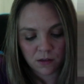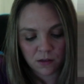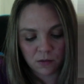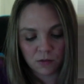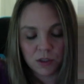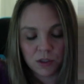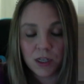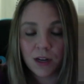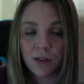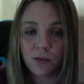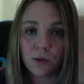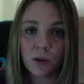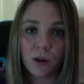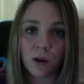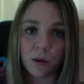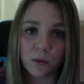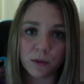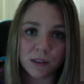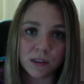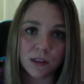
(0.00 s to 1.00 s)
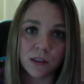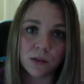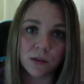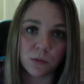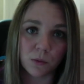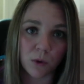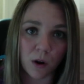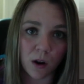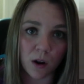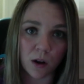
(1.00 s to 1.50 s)
which everyone always gets
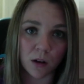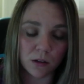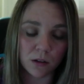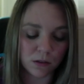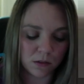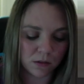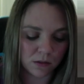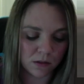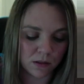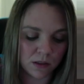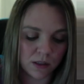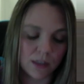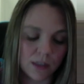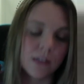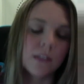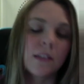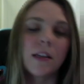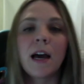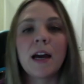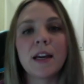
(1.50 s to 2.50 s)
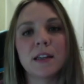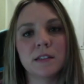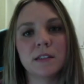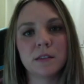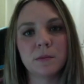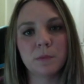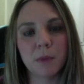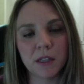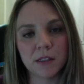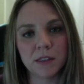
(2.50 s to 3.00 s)
wrong, is
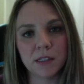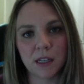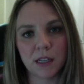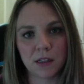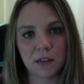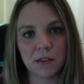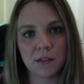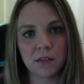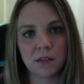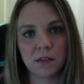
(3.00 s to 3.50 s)
ice melting.